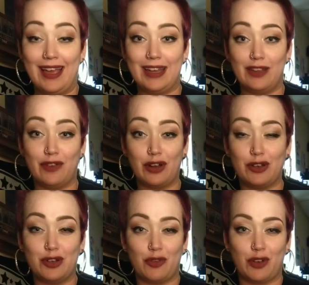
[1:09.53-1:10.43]
And if you're
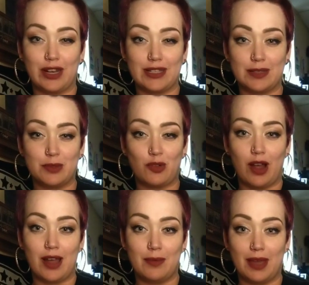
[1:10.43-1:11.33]
new, don't forget to
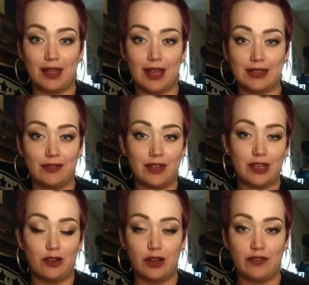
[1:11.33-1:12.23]
subscribe and like the
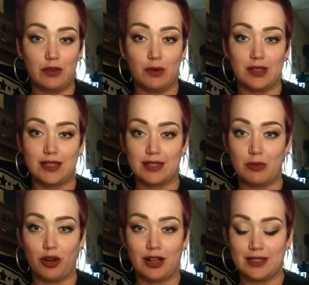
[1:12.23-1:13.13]
video if you want to see
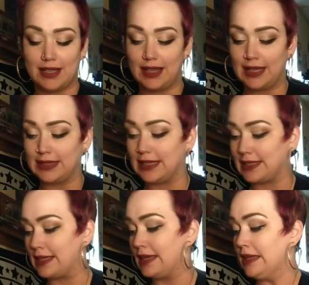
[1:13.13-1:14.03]
more content like this.